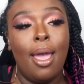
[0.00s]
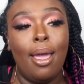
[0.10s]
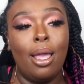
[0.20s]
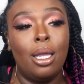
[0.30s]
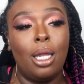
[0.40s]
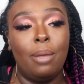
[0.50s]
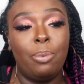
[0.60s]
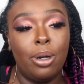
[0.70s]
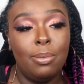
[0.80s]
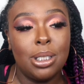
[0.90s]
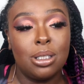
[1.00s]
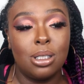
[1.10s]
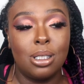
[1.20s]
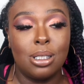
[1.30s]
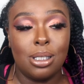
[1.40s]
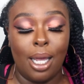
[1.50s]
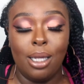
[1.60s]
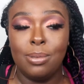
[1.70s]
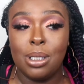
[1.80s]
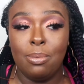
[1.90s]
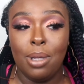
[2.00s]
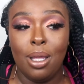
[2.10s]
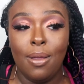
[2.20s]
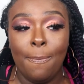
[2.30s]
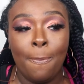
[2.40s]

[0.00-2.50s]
and it pretty much looks the same to me.